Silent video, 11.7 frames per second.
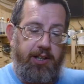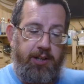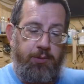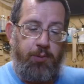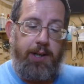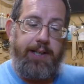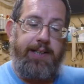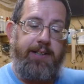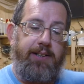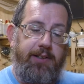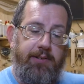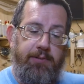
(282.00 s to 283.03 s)
the way
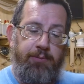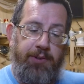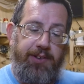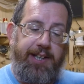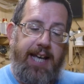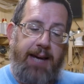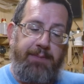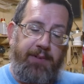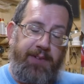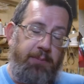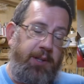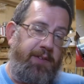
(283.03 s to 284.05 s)
with the gap I've
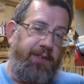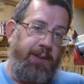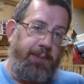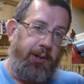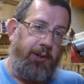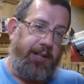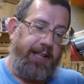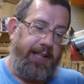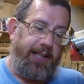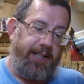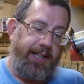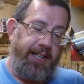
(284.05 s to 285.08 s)
done with the fipple on
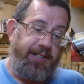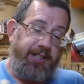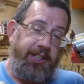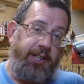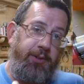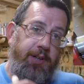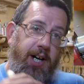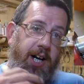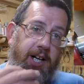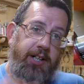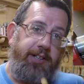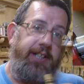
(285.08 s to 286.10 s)
here is that you
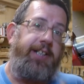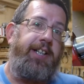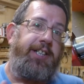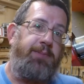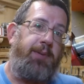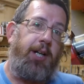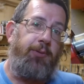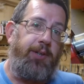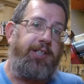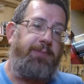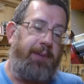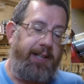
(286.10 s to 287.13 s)
hardly need to blow in
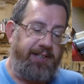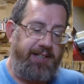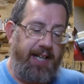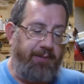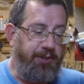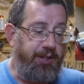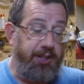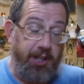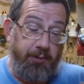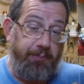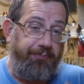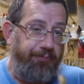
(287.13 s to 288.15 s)
to make a sound.
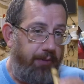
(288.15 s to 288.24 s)
So